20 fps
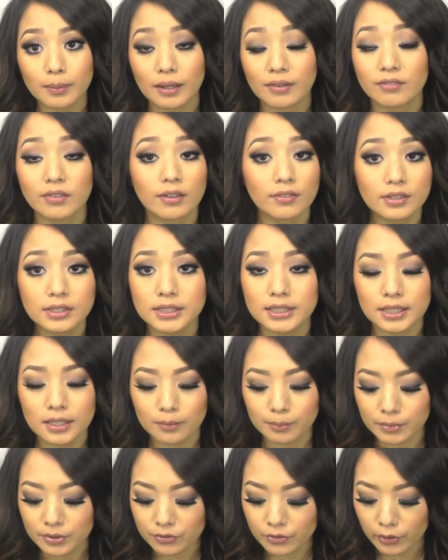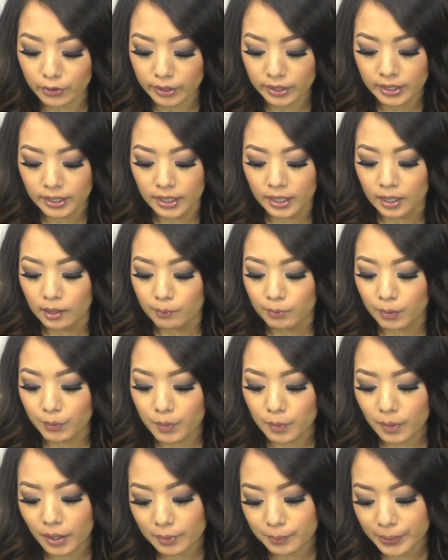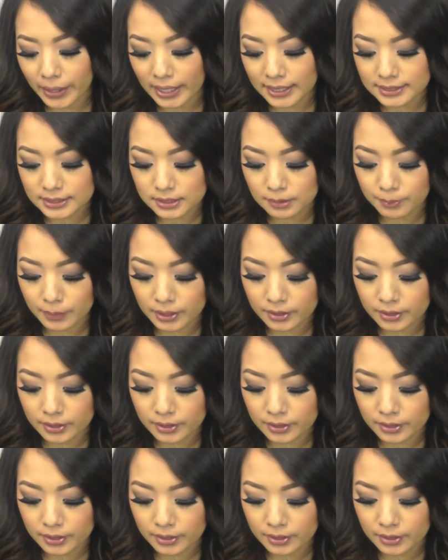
I've never seen them before, but we walked past them,